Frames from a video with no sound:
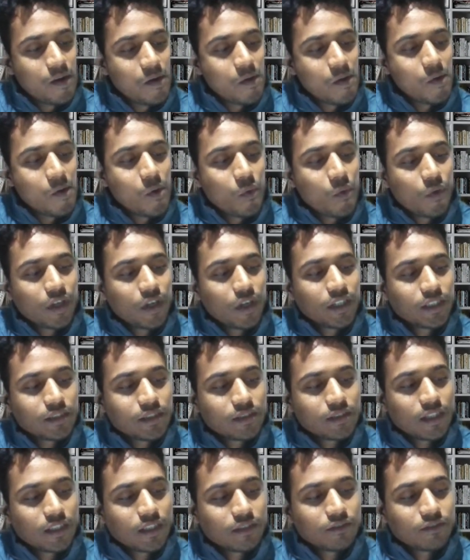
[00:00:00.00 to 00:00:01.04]
What is
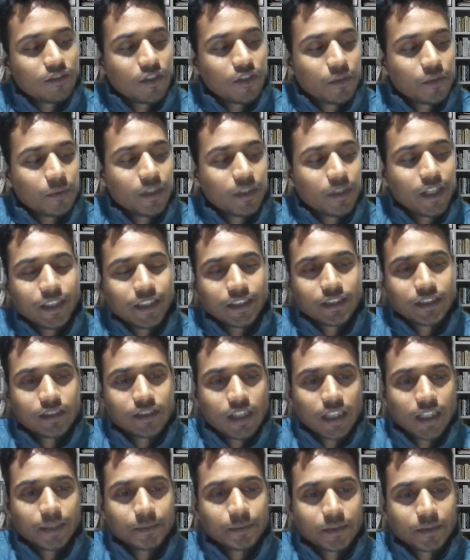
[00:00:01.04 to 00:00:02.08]
transformer and its types?